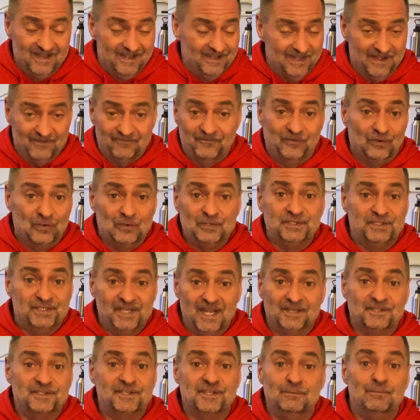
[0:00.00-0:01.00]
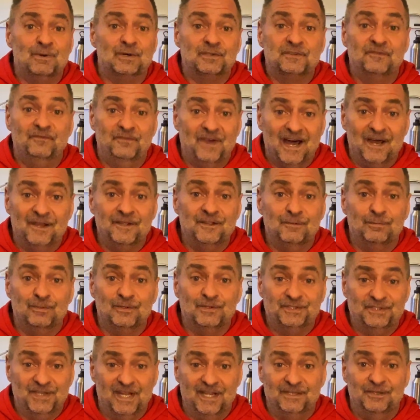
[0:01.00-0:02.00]
That first set's the most valuable
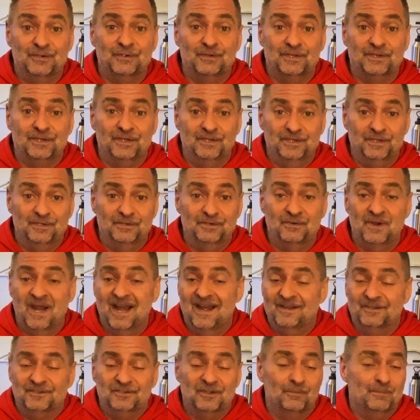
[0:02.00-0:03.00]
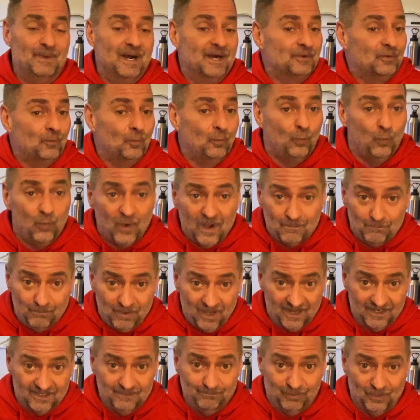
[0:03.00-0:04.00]
set you're going to do no matter what
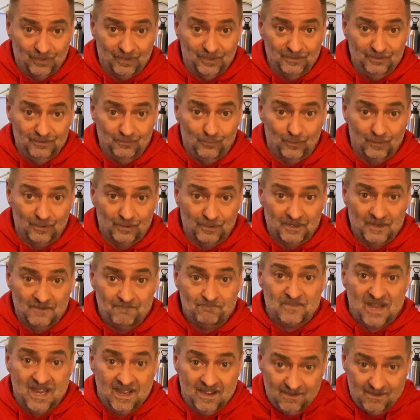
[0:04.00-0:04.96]
body part you work.